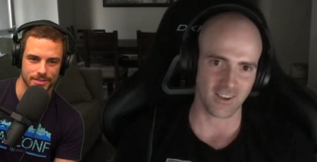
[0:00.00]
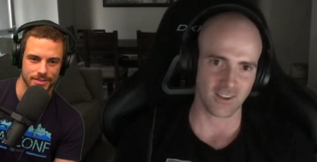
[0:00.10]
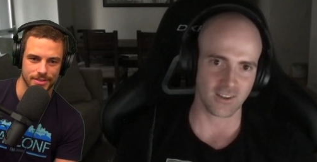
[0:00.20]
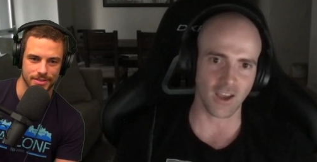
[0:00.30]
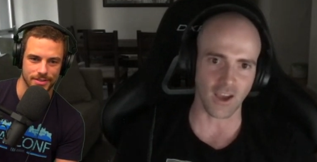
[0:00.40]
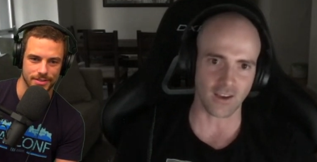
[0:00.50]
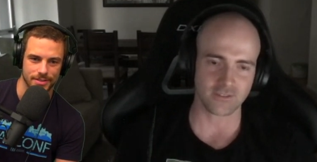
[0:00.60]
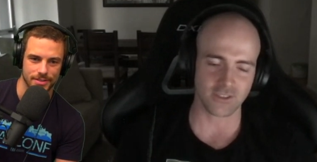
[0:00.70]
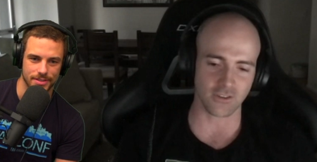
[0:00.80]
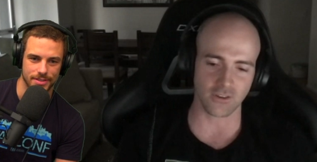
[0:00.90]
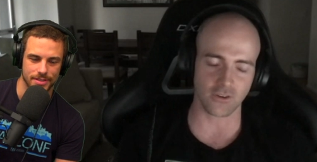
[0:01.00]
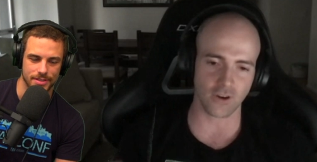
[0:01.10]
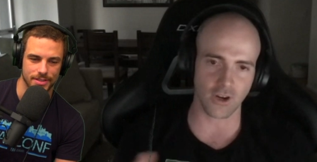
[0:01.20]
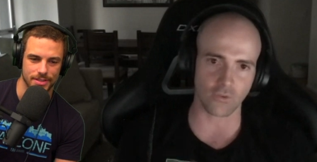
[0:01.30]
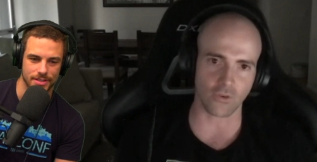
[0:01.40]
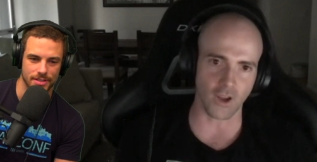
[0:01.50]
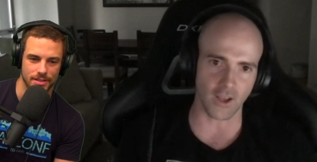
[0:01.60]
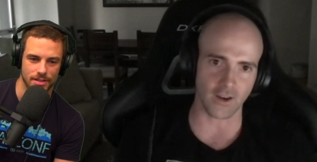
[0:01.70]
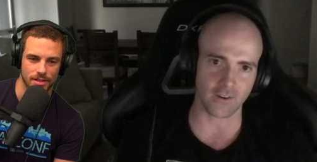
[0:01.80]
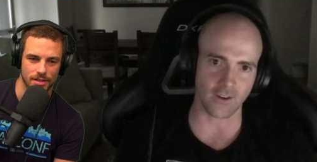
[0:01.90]
Speaker 1: Yeah. So you're going to
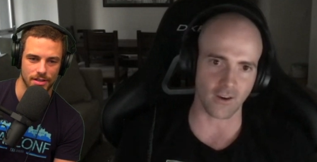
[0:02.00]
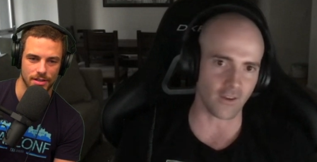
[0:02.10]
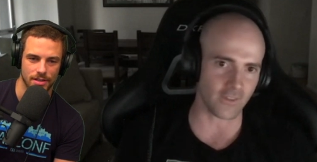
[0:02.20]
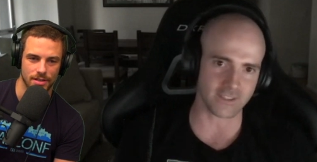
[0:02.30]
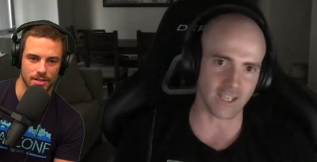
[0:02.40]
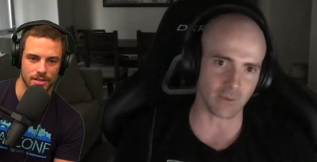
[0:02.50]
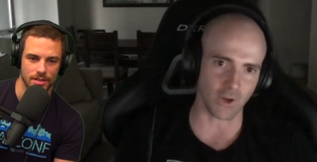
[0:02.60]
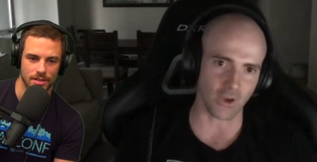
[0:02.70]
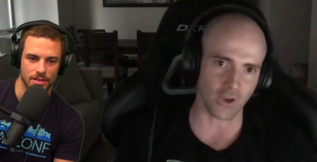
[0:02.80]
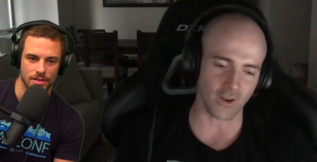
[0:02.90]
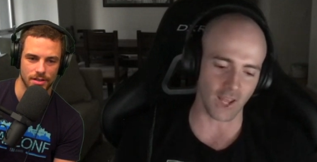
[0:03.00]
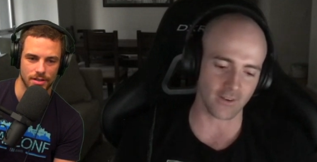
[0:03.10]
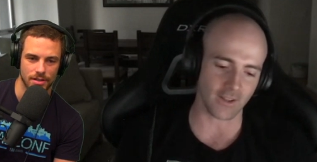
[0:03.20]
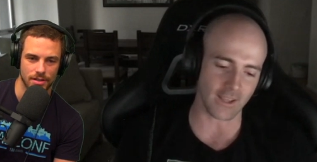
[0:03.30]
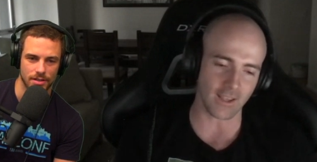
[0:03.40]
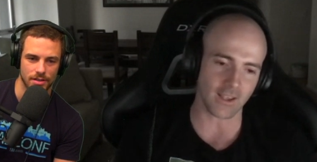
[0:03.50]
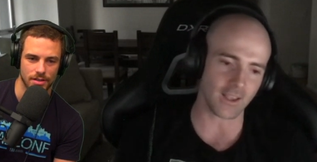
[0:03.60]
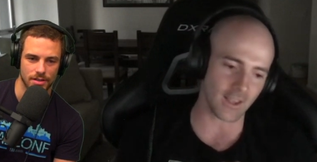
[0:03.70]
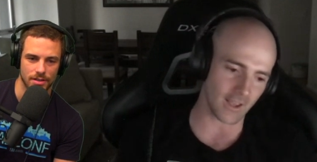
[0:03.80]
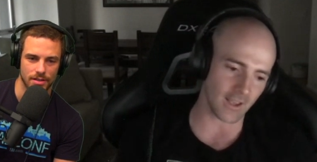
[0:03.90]
run the same node and like
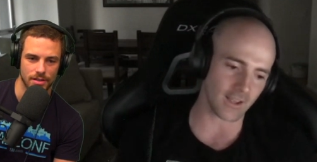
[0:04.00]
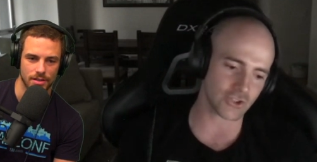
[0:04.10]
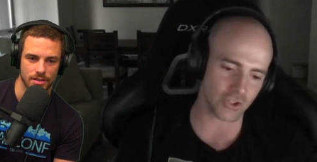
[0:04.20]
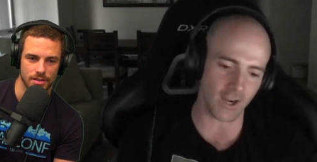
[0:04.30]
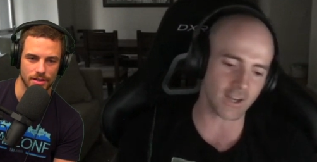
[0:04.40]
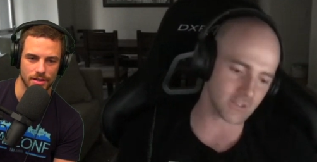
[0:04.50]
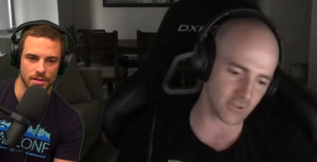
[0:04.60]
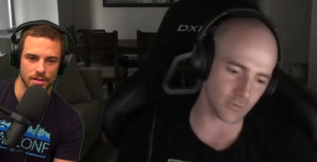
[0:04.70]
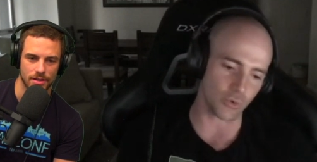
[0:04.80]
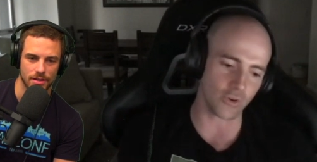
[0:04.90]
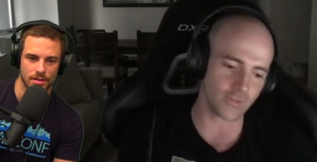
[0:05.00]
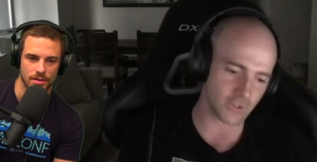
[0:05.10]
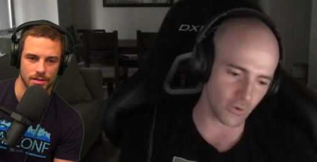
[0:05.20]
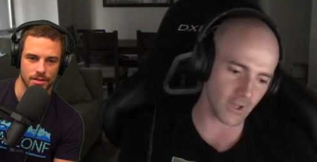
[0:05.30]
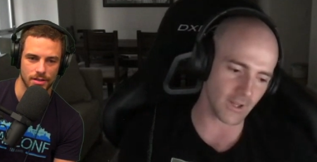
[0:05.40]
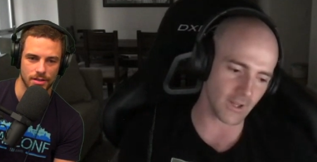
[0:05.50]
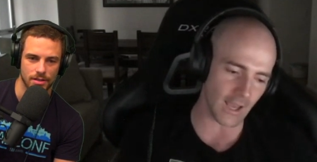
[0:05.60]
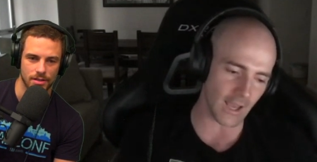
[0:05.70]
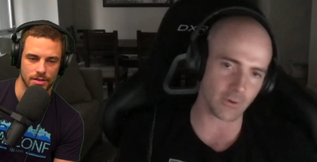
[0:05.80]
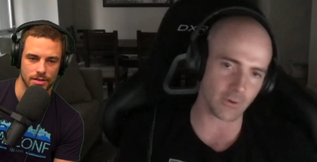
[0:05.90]
trying to move to one, like
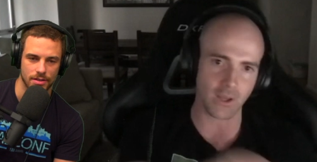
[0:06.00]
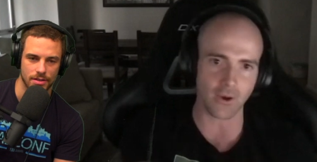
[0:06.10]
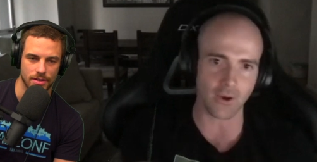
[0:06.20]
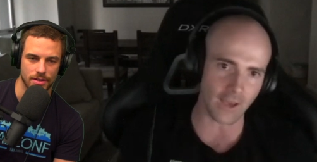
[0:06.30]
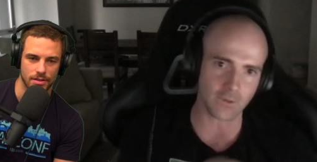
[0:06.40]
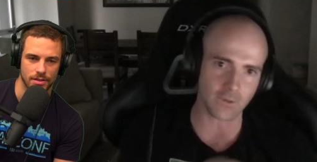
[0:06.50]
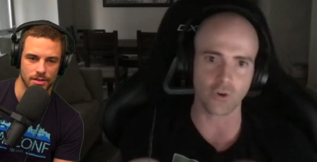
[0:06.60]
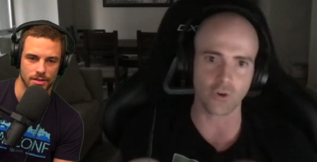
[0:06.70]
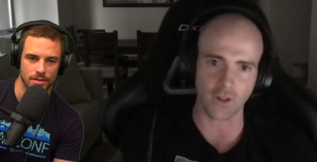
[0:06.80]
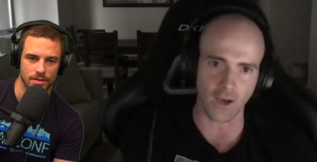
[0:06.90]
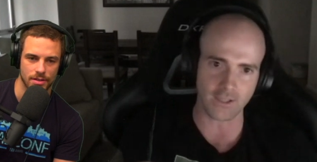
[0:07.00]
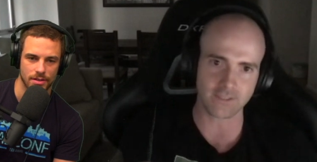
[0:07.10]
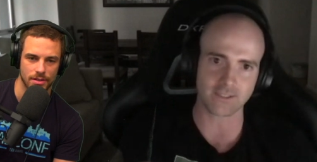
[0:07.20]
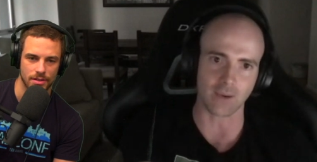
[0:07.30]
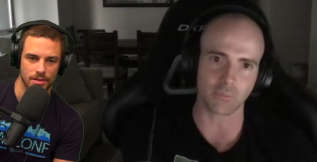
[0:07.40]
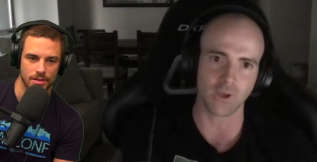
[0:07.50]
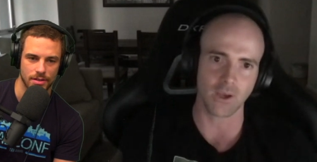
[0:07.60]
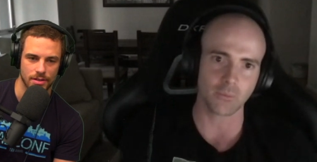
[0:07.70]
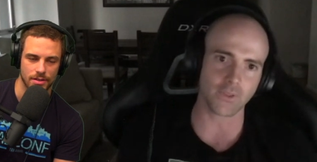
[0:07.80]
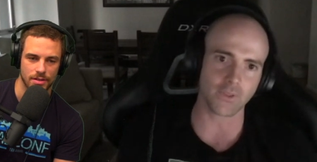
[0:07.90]
everybody would have to move in lockstep,
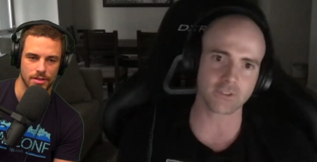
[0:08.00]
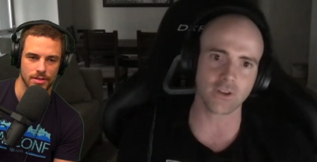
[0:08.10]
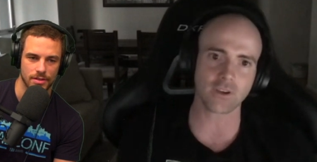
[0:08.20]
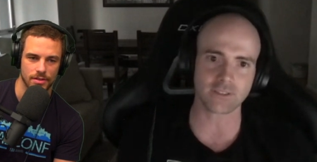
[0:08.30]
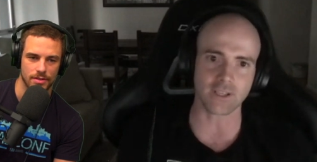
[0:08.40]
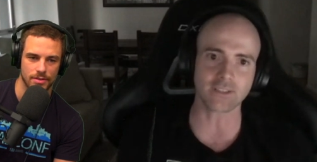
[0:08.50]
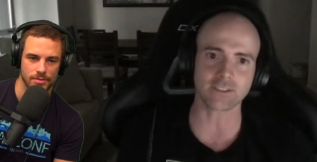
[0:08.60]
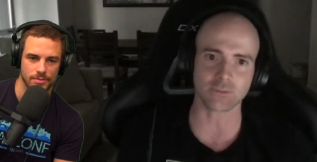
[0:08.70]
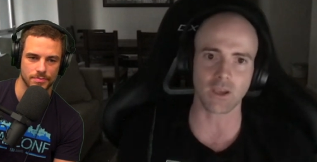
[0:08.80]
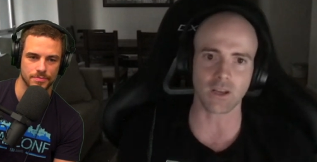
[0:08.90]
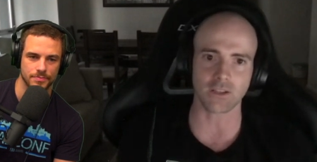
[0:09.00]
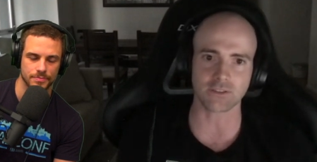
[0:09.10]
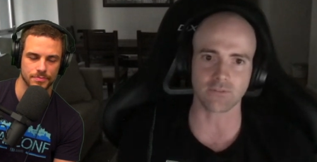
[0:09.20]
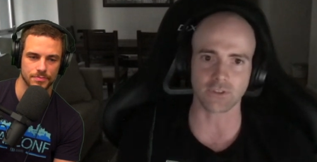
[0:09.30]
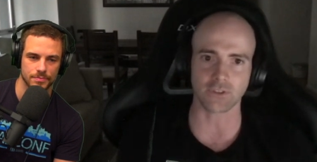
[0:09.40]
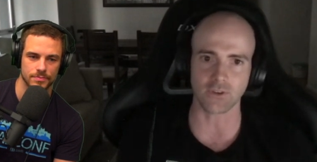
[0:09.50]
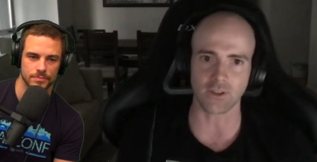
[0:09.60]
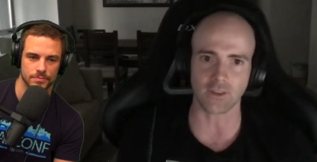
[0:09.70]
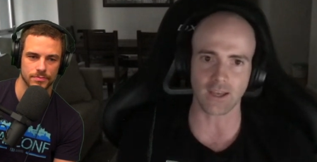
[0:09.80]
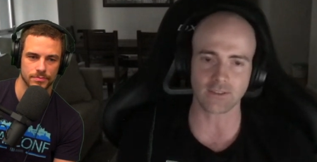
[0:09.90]
but there's no consensus mechanism for doing
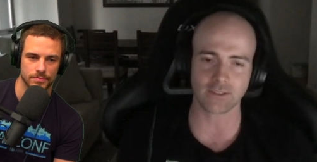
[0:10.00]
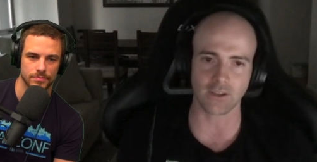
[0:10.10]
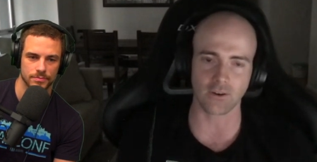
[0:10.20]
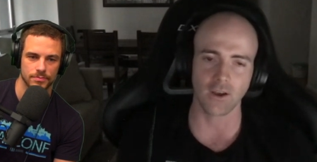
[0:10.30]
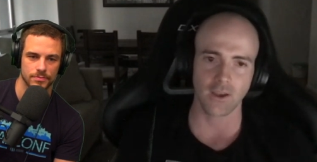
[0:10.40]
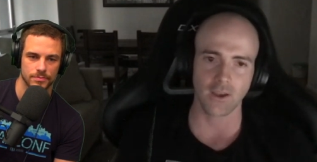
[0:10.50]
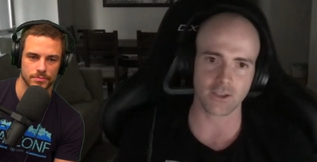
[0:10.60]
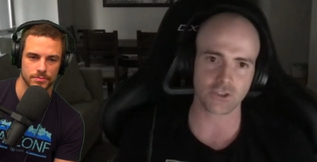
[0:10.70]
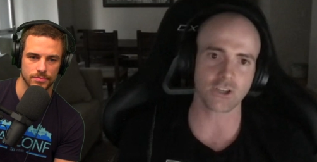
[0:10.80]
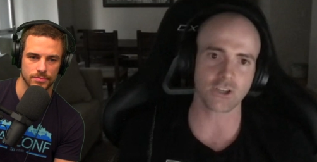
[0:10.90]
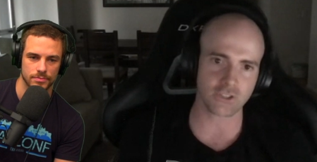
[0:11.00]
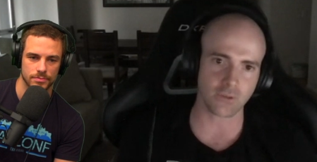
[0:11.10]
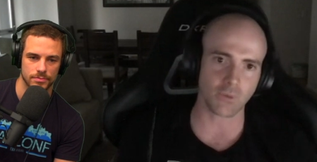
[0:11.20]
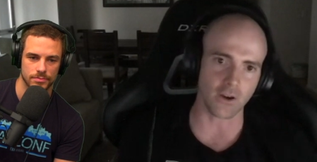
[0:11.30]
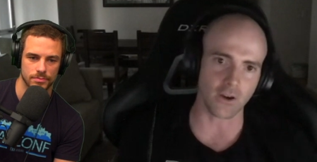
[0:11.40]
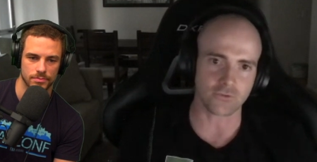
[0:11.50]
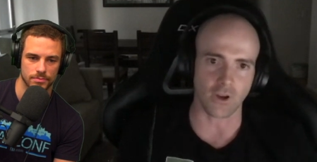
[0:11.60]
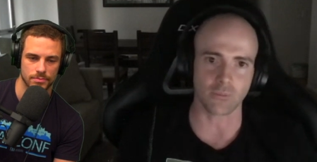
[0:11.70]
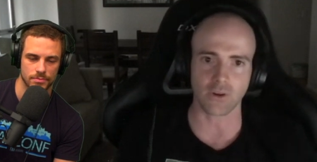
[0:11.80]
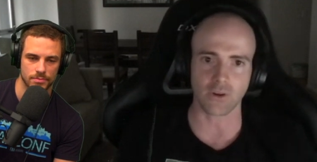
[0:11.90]
that. So exchanges and miners
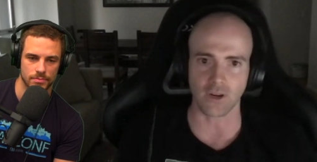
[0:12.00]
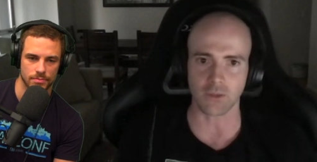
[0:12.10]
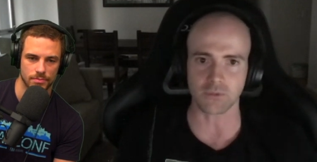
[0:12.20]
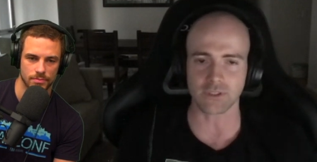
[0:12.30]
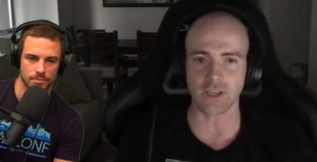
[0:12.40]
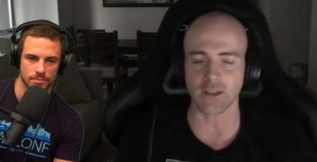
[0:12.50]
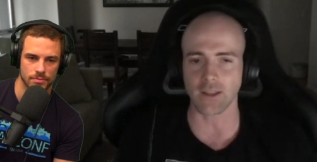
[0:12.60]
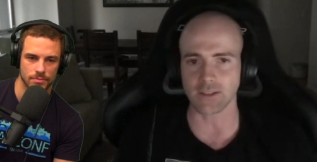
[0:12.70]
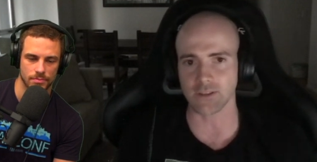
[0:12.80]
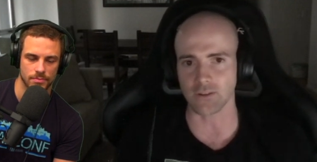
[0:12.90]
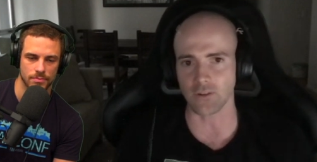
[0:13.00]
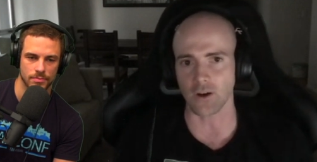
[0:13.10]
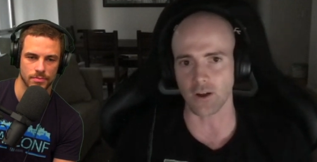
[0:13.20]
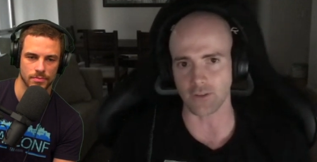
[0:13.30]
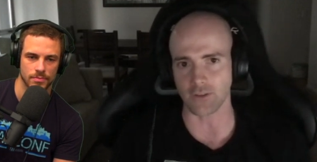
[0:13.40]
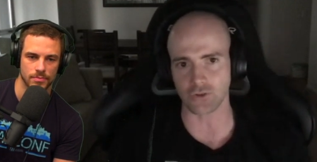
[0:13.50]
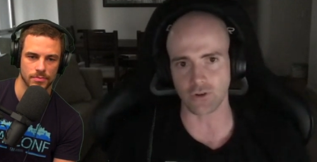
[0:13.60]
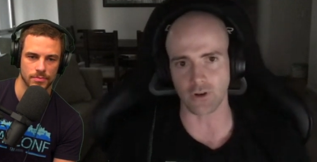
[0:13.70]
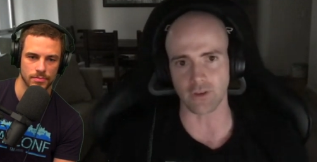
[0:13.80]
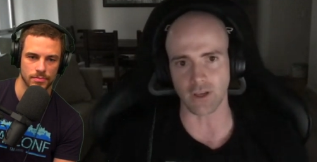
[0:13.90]
run Bitcoin ABC, and that's the long and the short
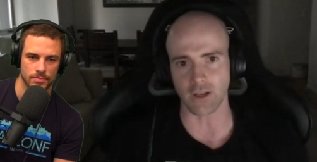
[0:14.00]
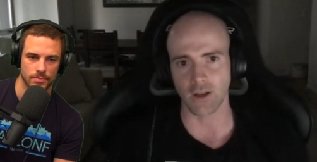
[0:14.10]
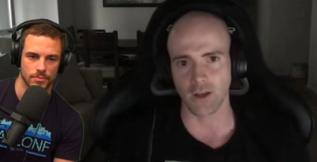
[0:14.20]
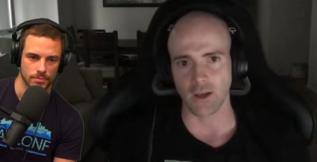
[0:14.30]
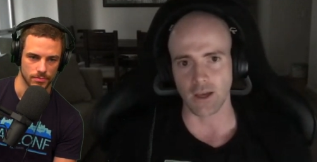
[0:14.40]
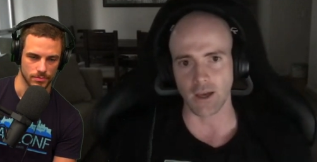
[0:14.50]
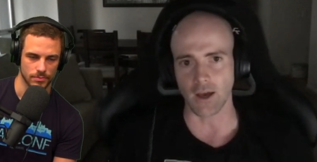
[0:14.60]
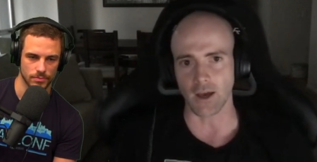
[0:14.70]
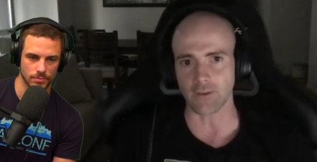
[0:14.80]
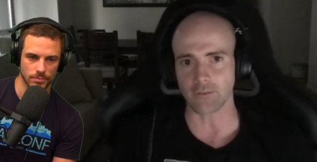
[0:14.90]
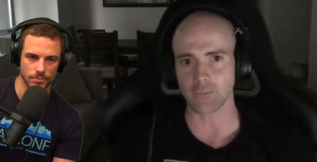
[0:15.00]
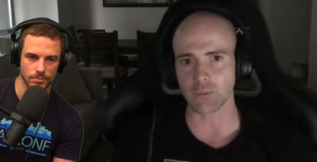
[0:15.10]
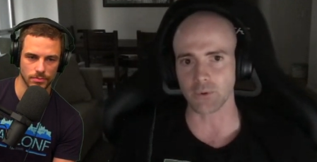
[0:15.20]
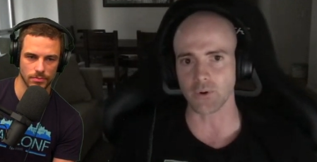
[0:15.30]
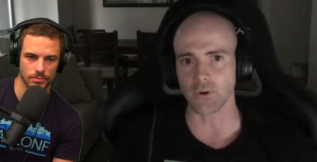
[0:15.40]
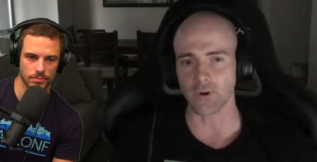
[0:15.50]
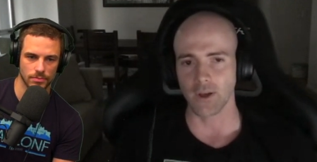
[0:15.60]
of it. Uh, if people,